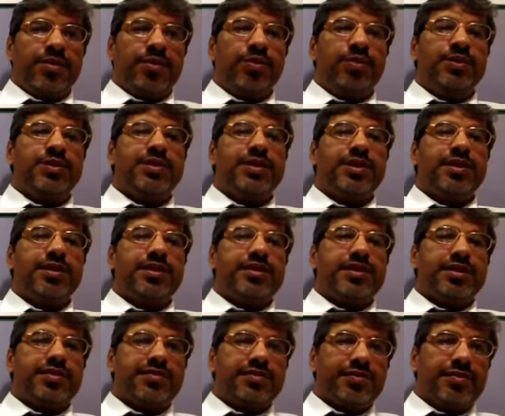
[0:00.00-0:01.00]
Whose
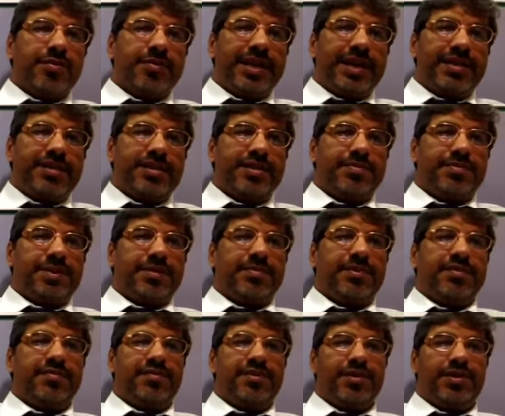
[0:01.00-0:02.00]
signatures will be
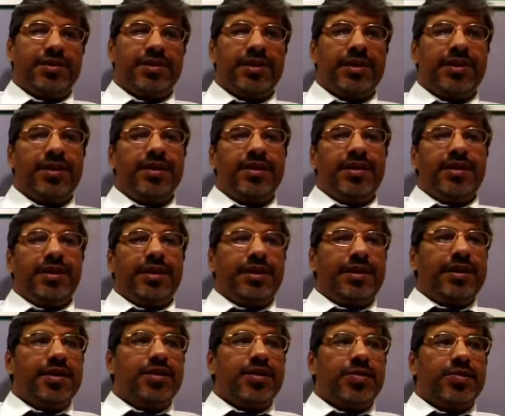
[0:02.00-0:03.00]
acceptable for the
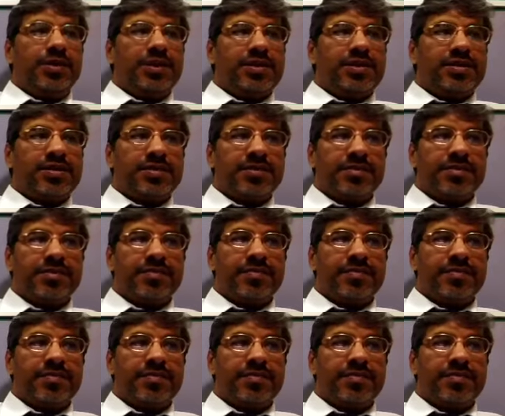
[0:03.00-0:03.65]
e-commerce?